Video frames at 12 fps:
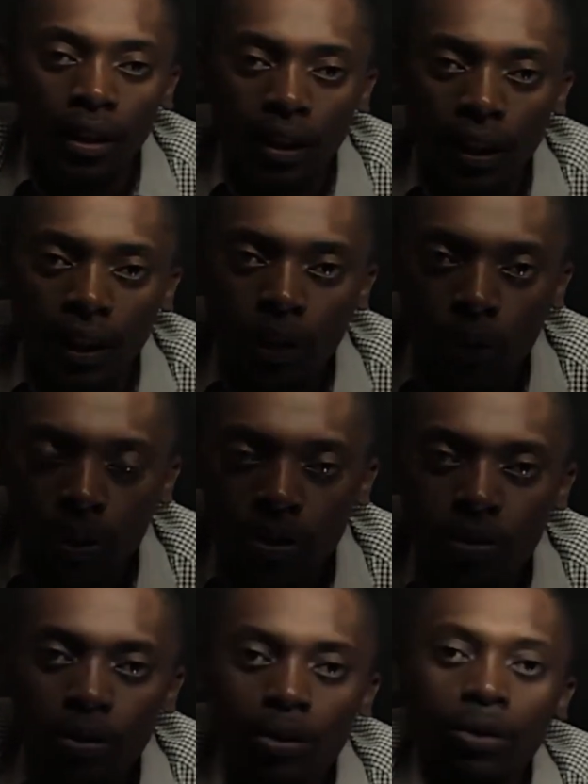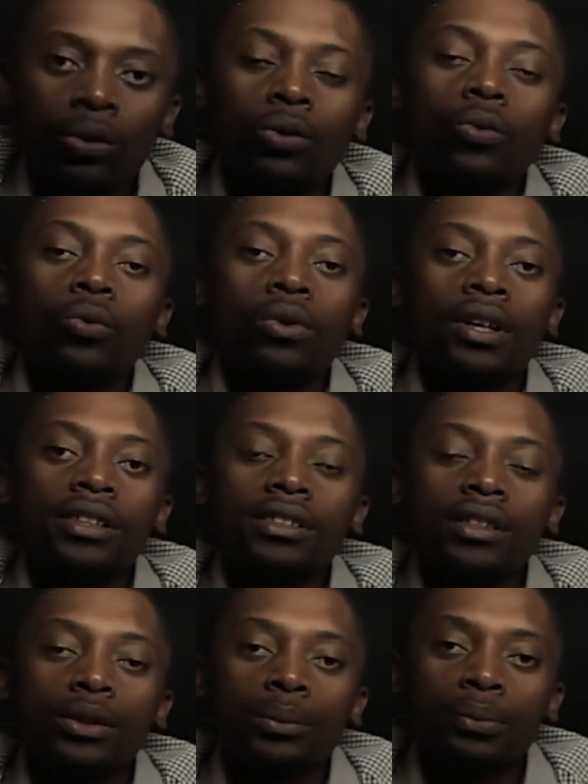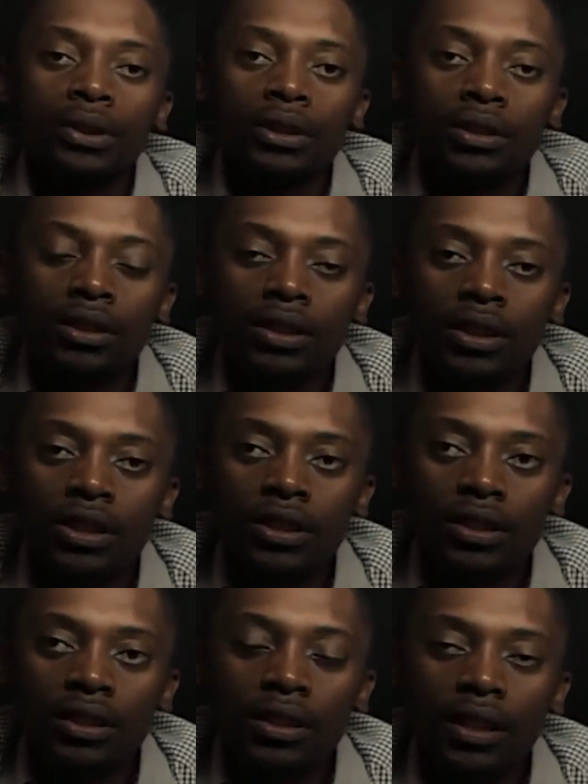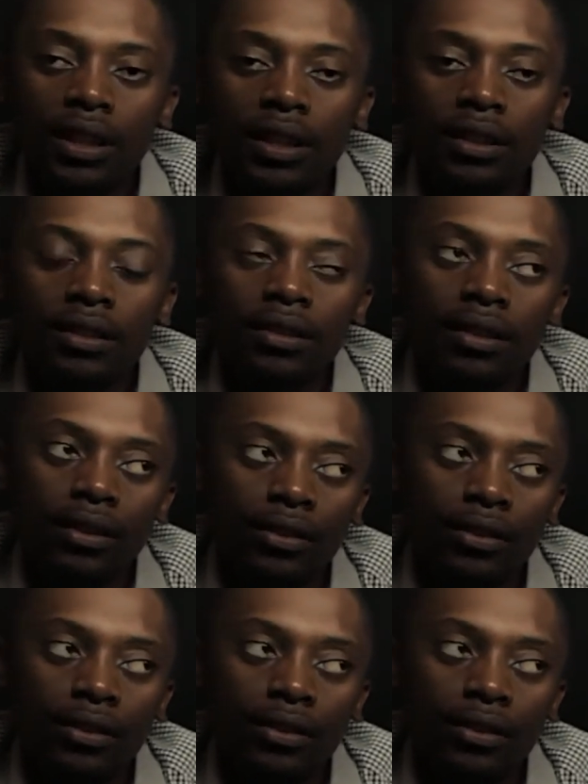Like we saw what a complete oscillation is,